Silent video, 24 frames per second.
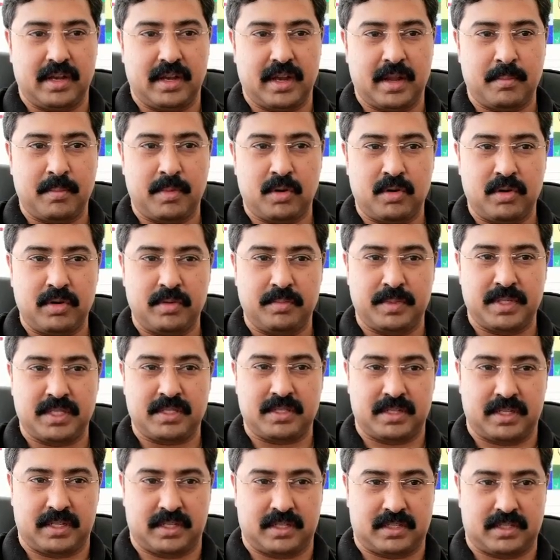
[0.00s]
Number one
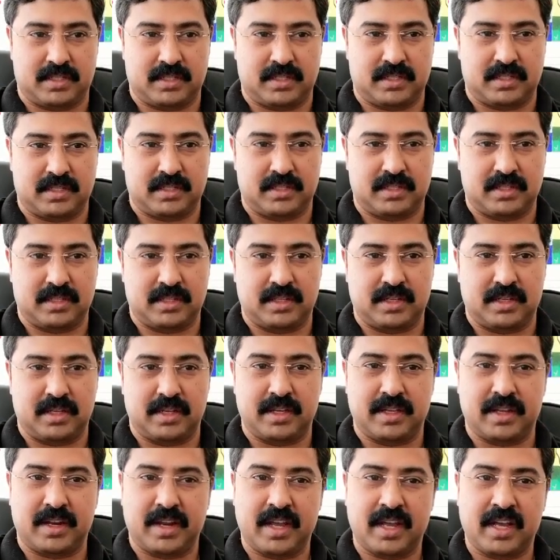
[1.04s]
mistake:
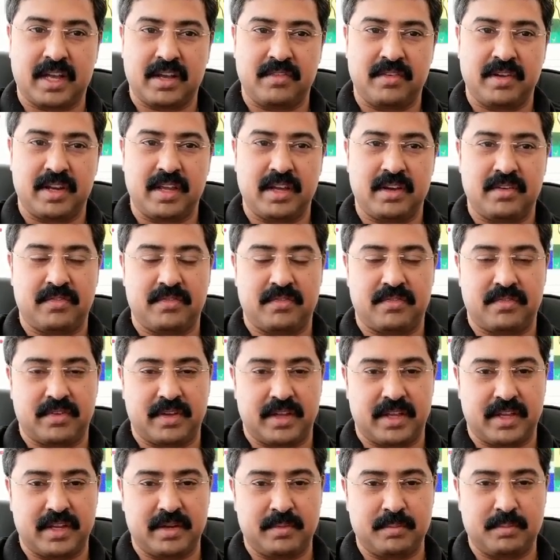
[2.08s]
recovery of
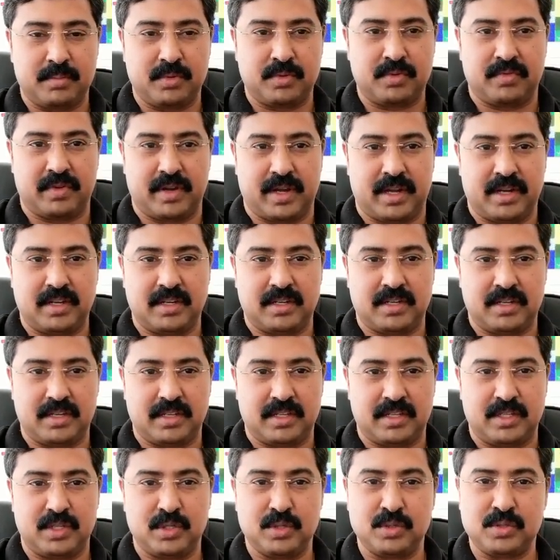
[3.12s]
input VAT
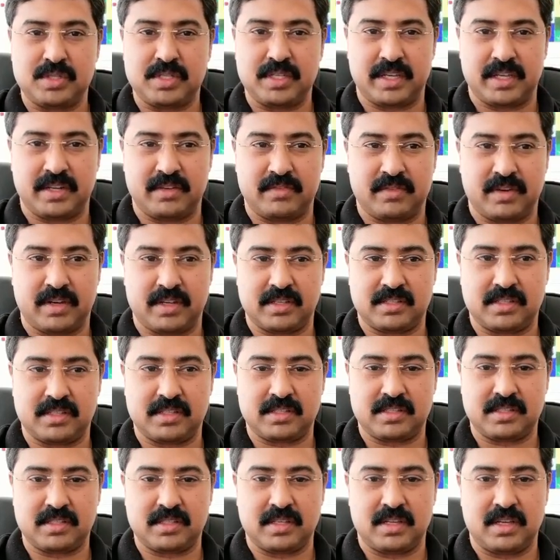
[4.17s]
using
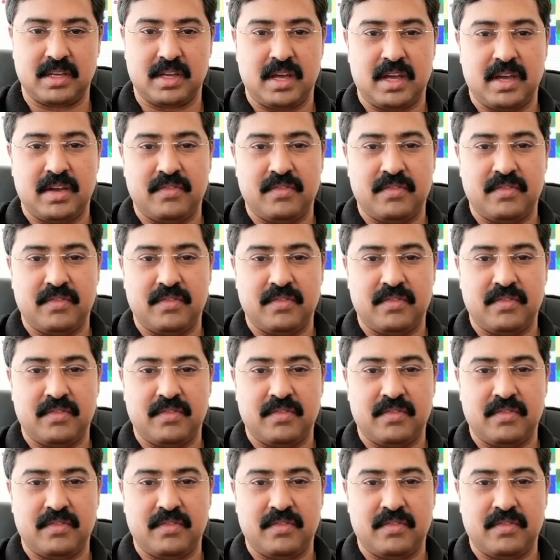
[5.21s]
invoices